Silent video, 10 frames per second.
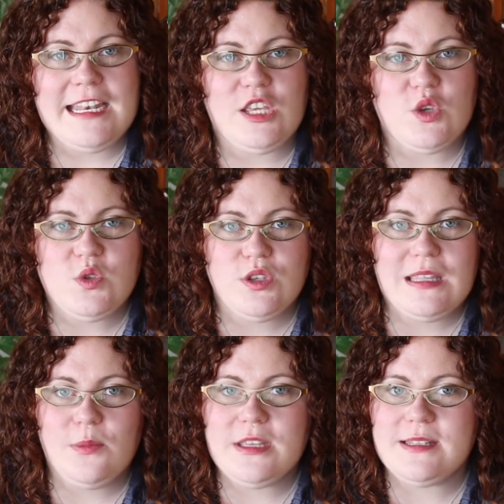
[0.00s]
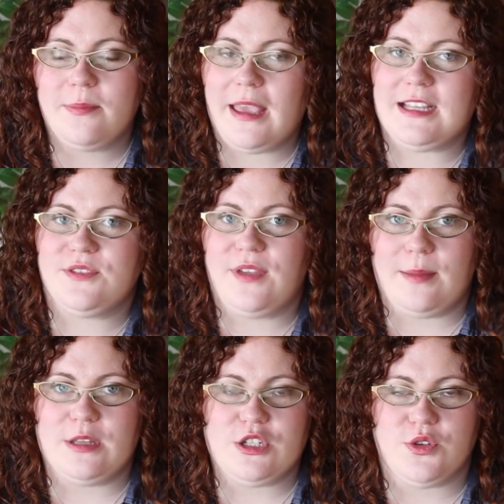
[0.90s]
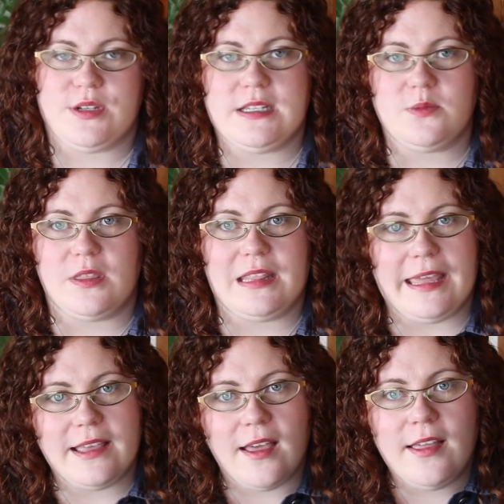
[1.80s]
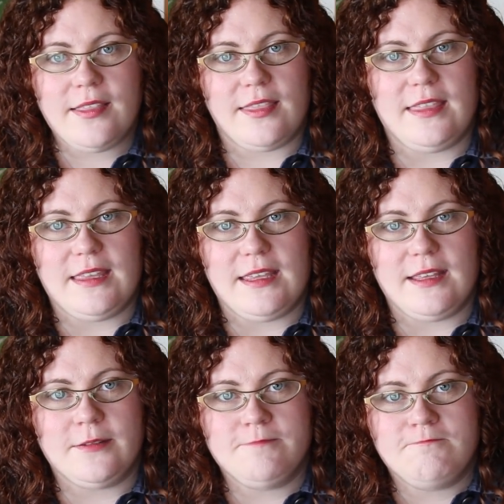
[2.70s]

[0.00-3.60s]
Now, usually we depict family trees with like the